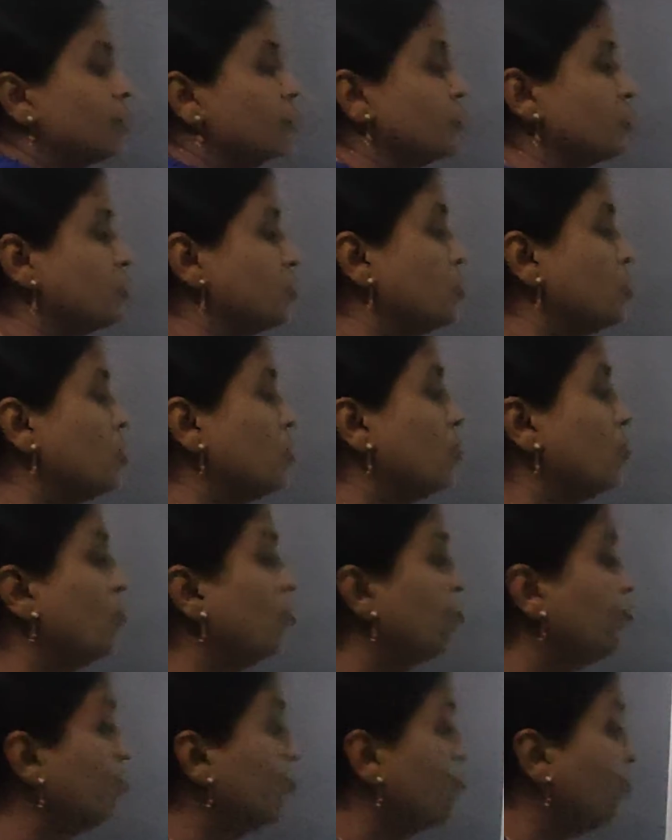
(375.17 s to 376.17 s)
So
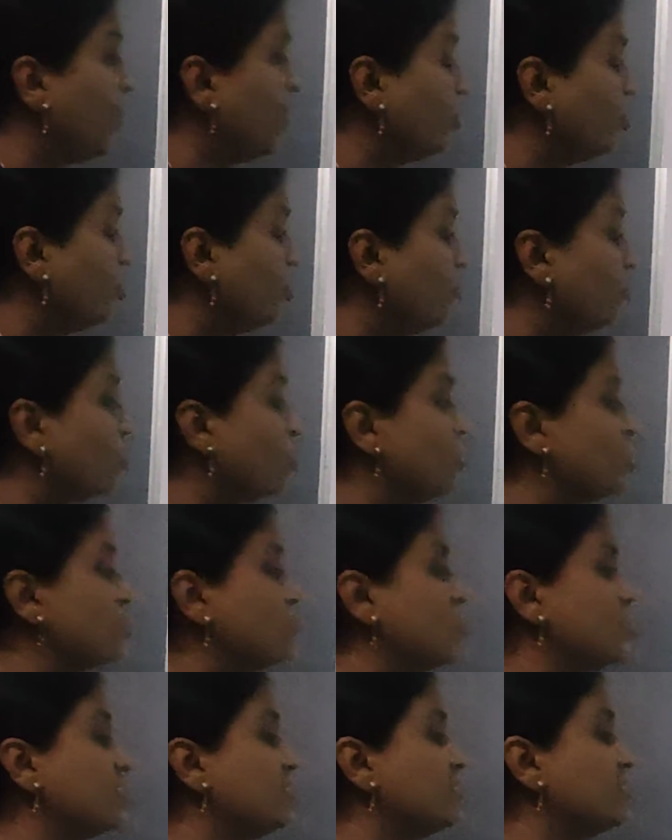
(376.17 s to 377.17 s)
one ovule is
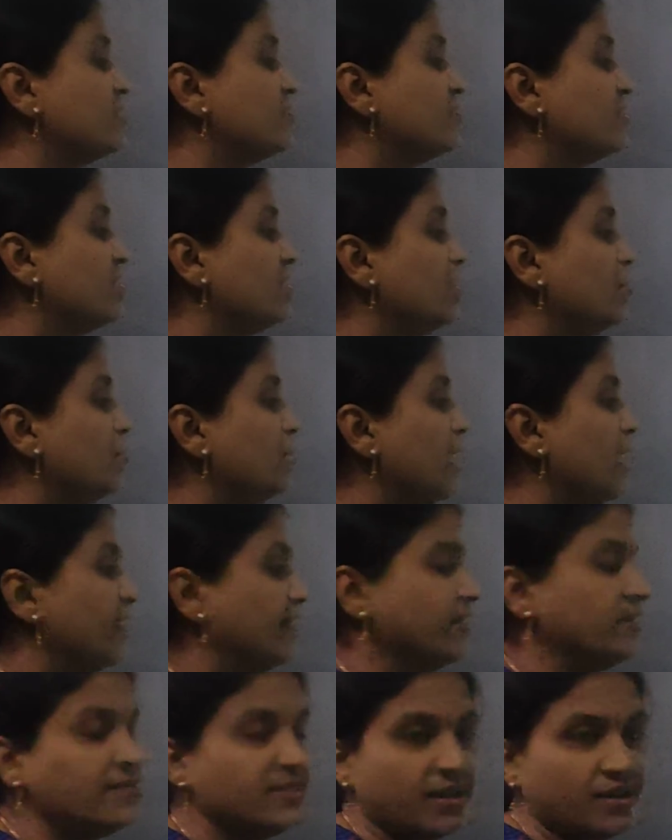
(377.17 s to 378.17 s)
present in wheat,
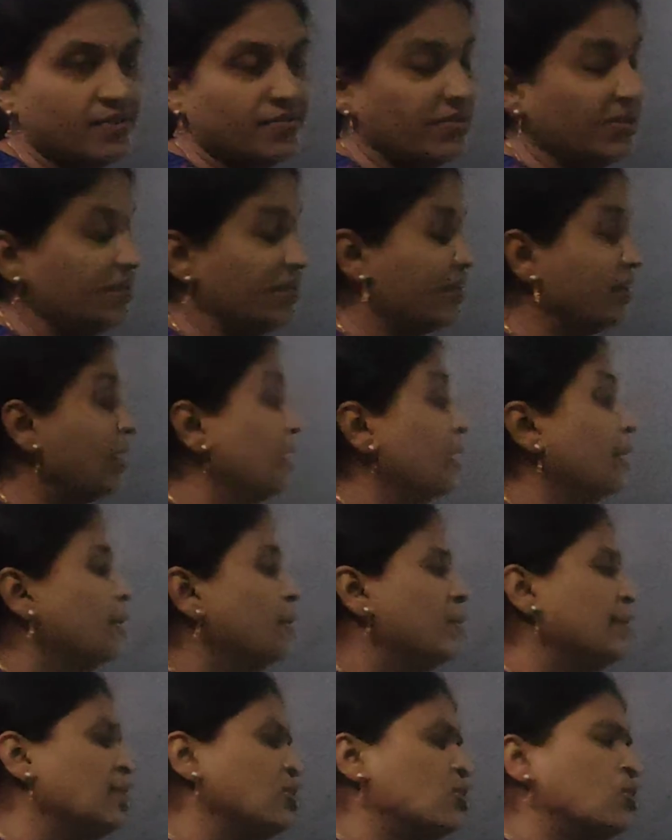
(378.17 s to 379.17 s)
paddy and sunflower.
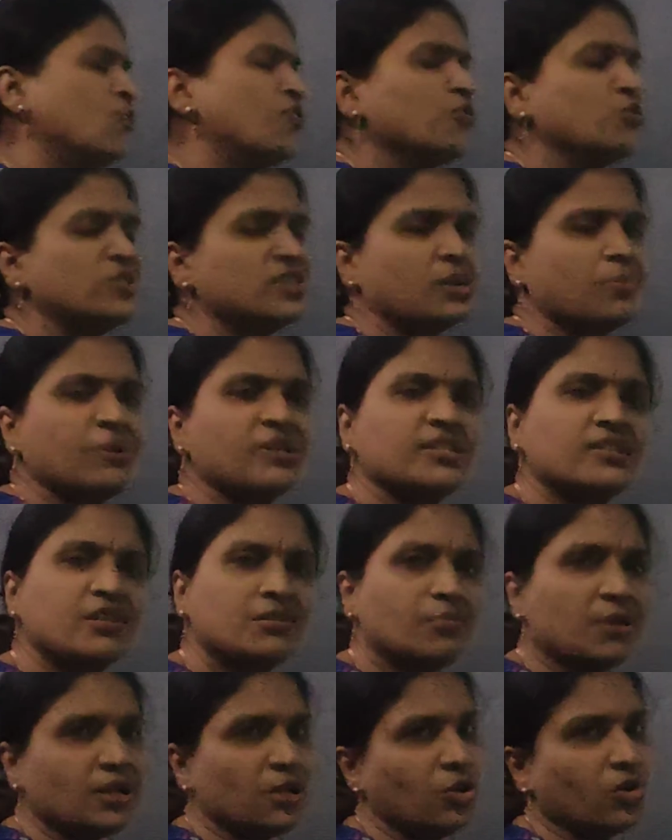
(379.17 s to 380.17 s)
Many ovules are
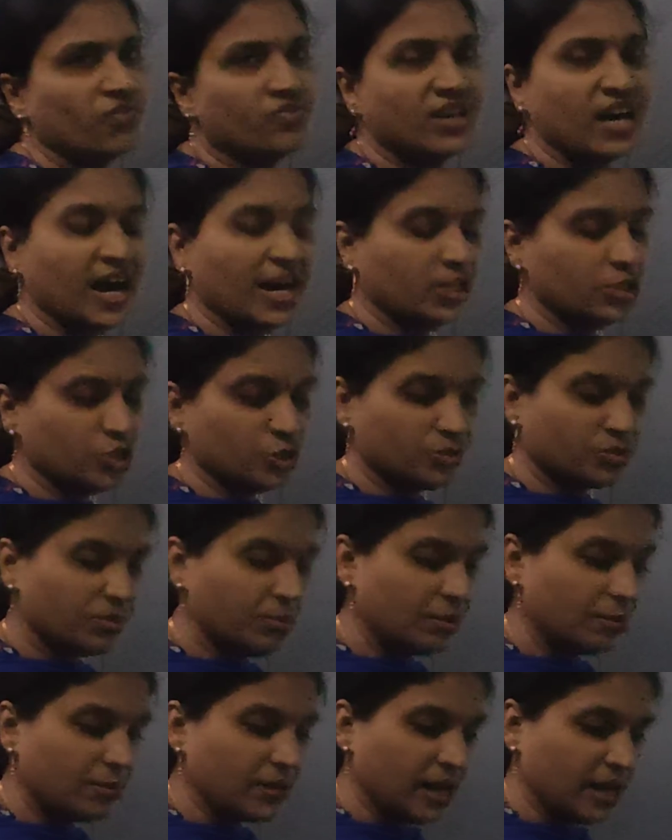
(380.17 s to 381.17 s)
present in many of the
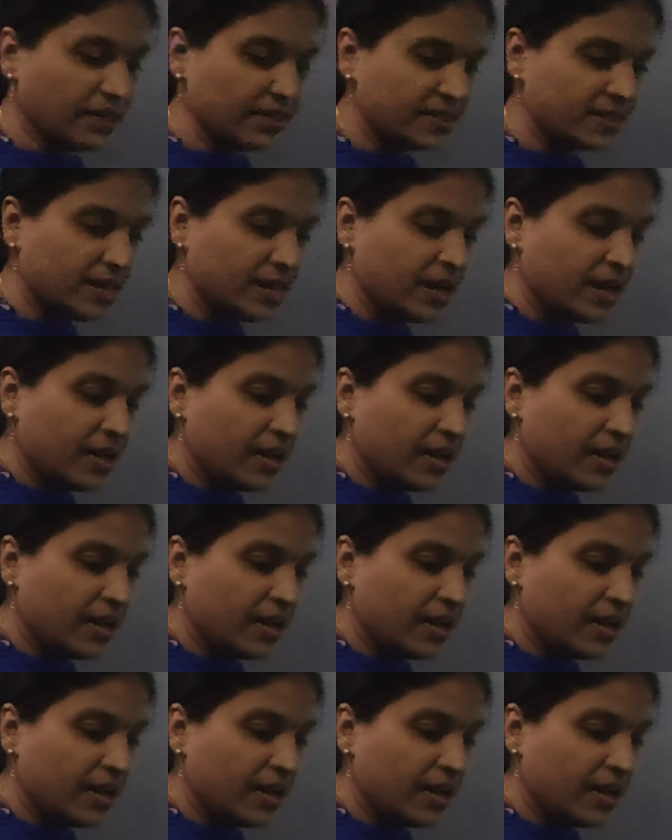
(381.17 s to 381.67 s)
angiospermic plants.